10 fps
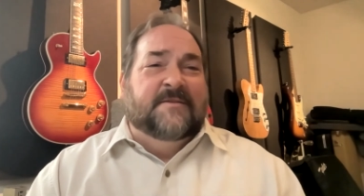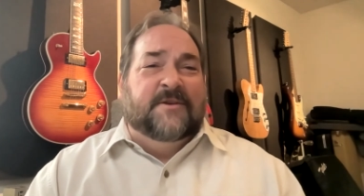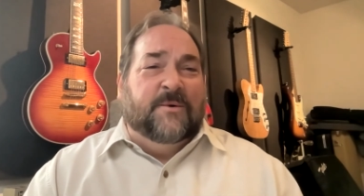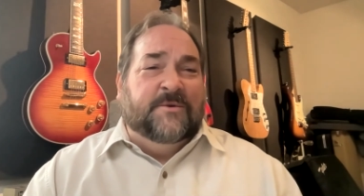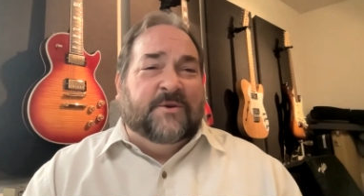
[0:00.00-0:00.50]

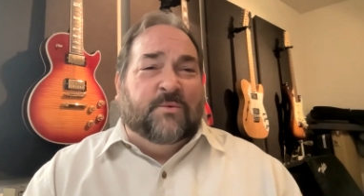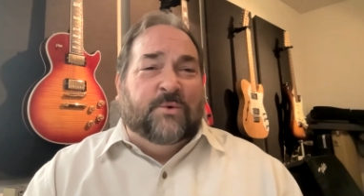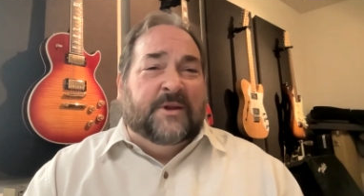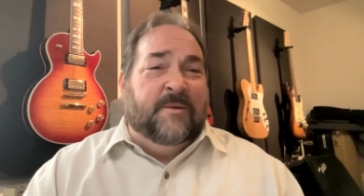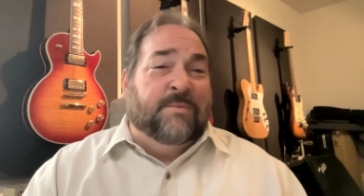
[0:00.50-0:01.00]
So it was a
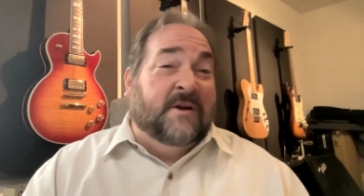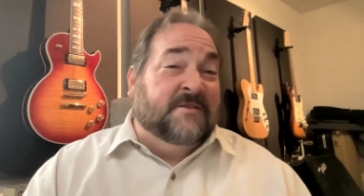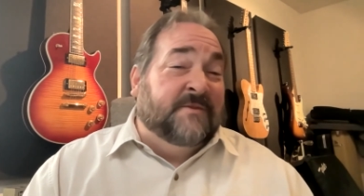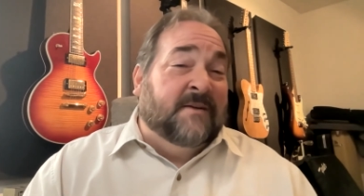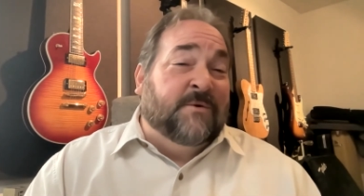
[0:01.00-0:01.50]
really
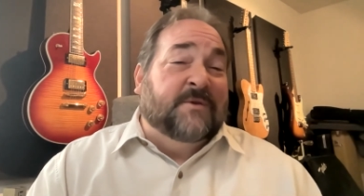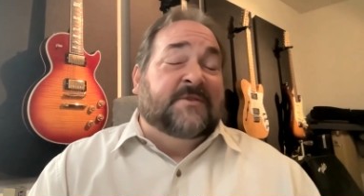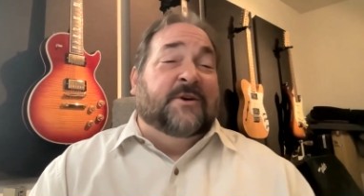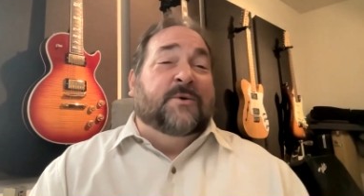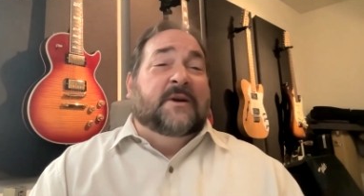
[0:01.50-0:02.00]
impressive effort.
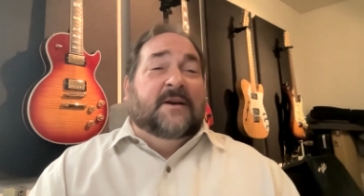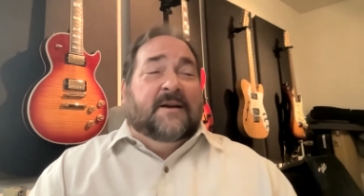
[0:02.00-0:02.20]
So,